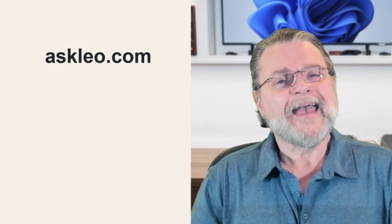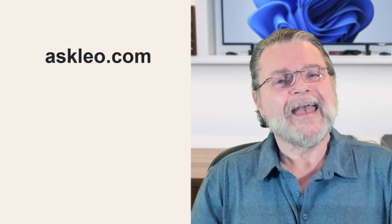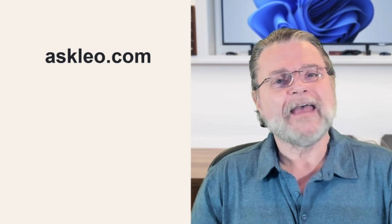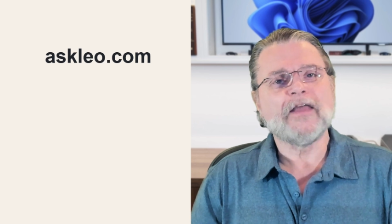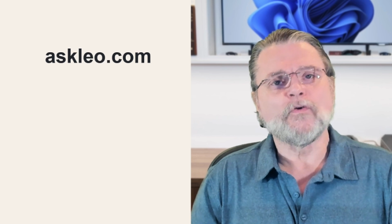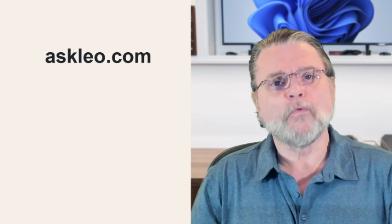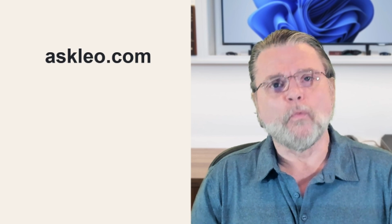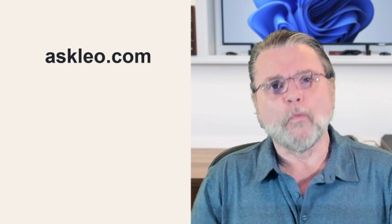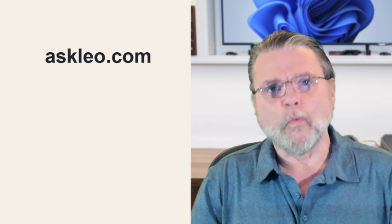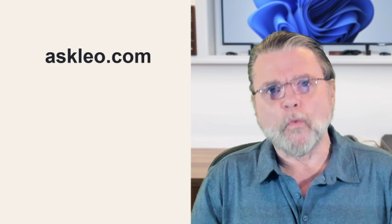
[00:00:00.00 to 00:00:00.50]

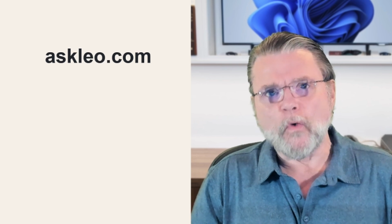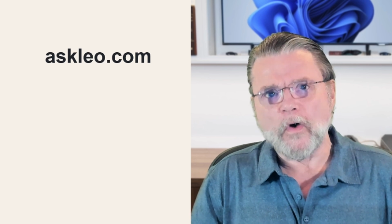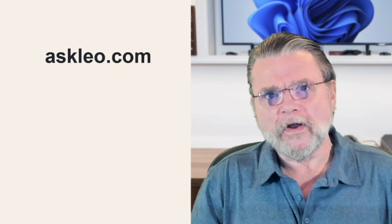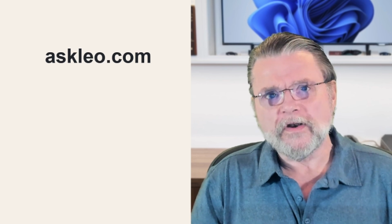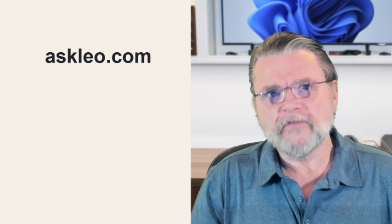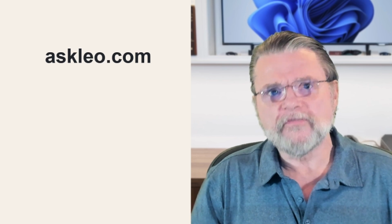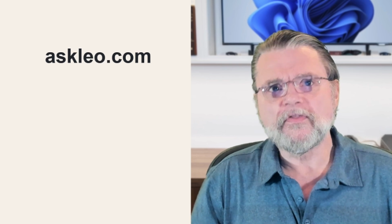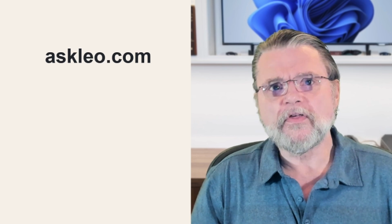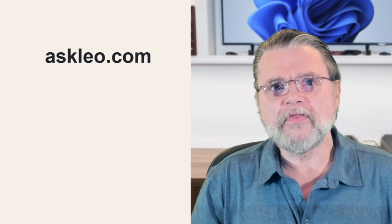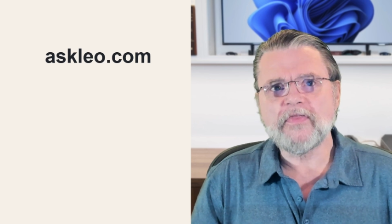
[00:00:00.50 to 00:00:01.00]
And
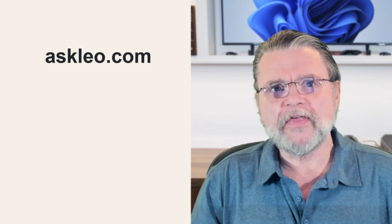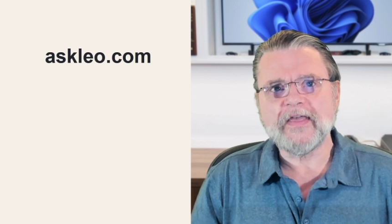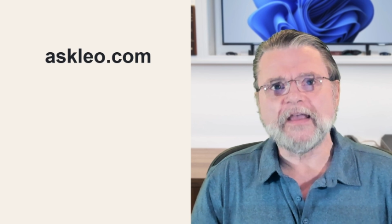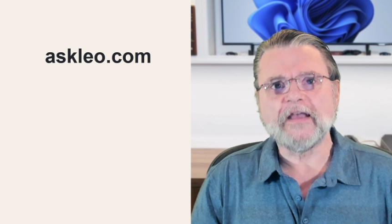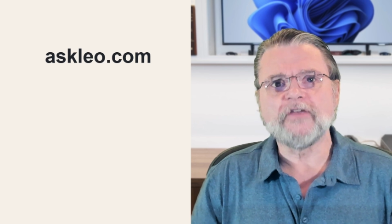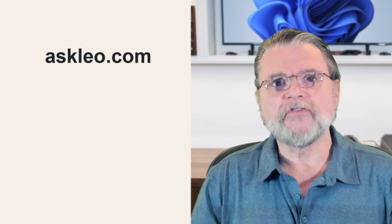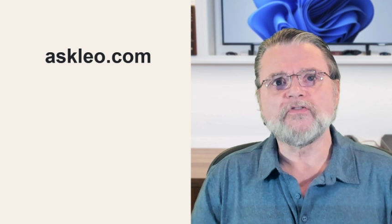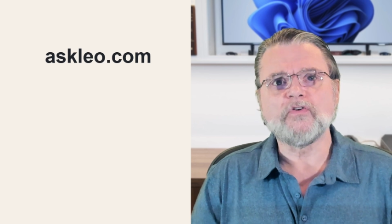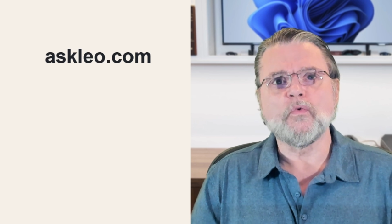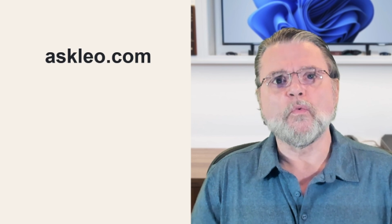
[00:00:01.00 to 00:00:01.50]
one of the
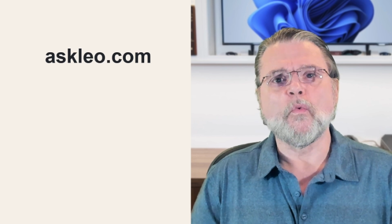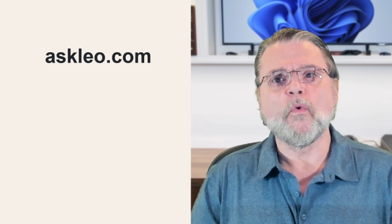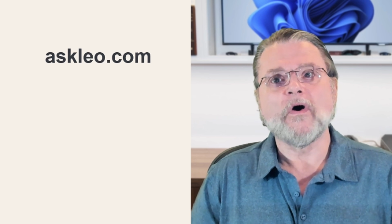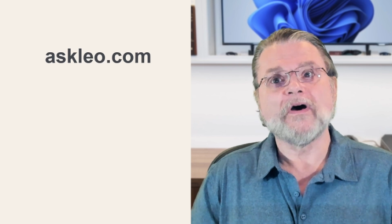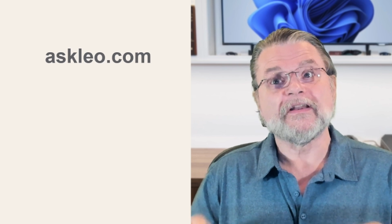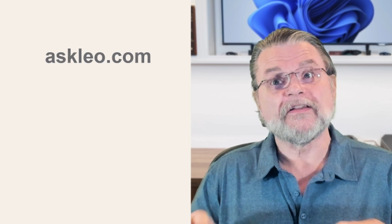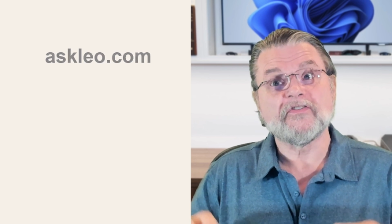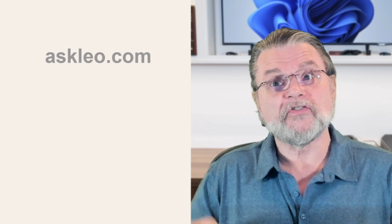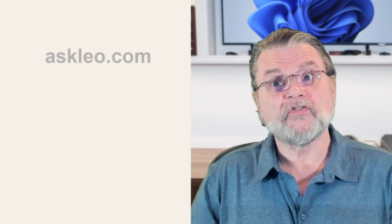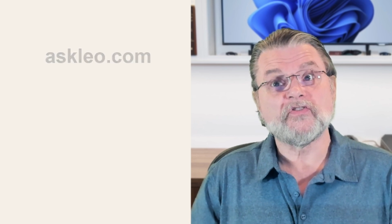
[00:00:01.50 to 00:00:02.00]
things you
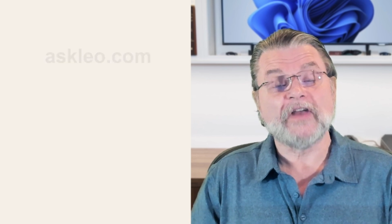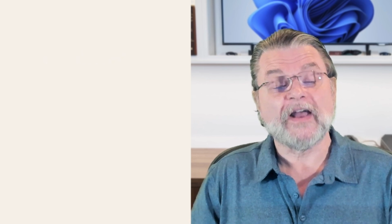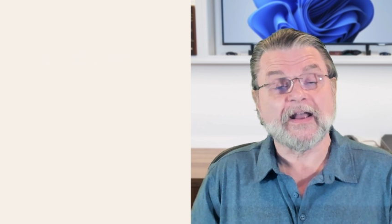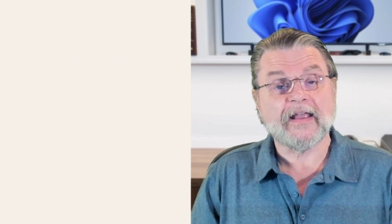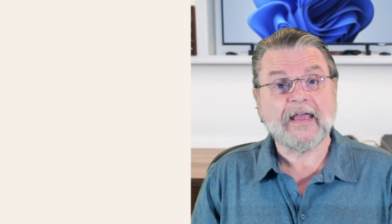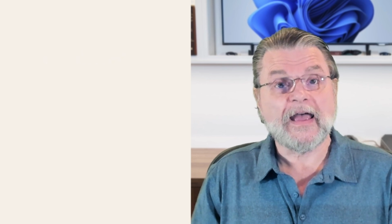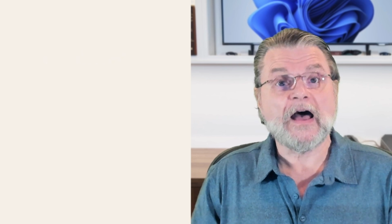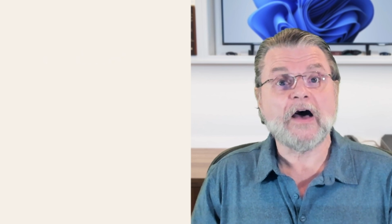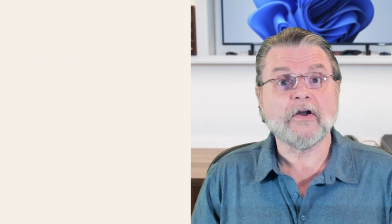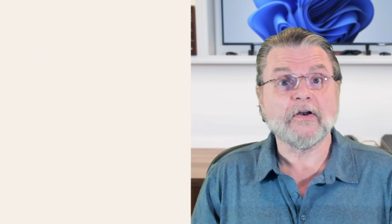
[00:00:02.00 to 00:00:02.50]
want to
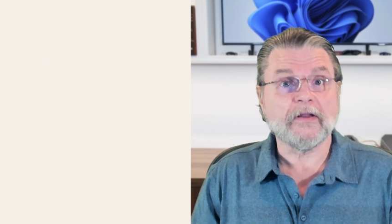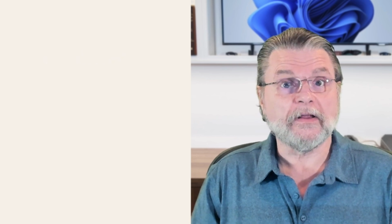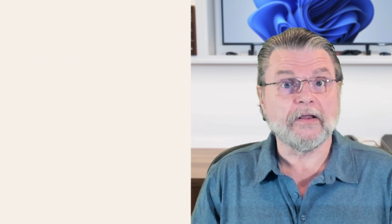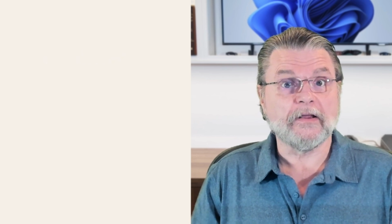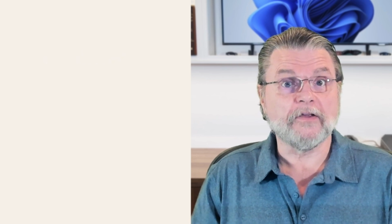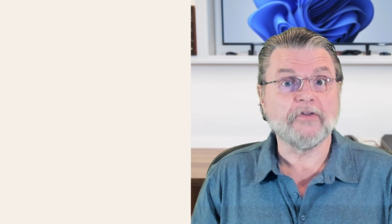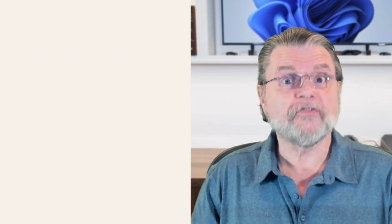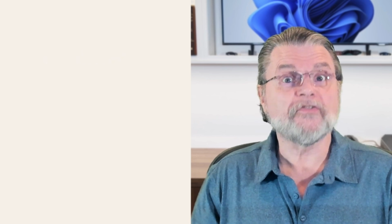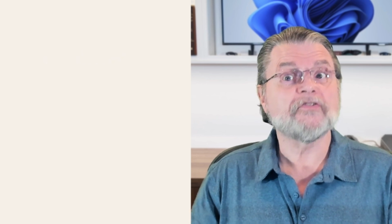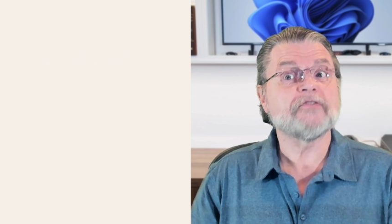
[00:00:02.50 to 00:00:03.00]
check out
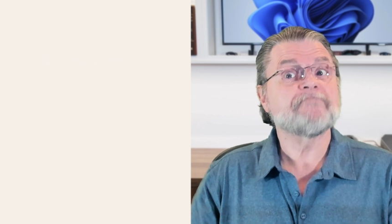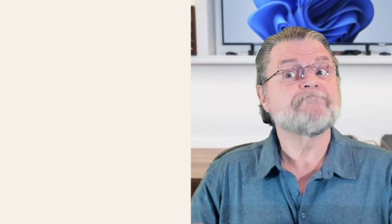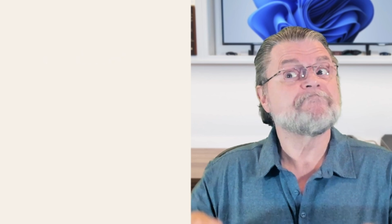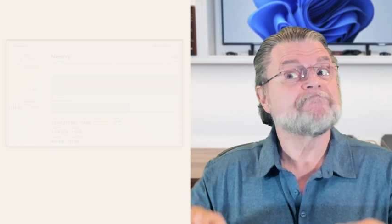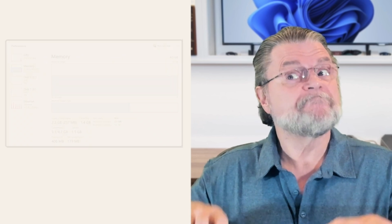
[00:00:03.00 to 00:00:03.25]
is,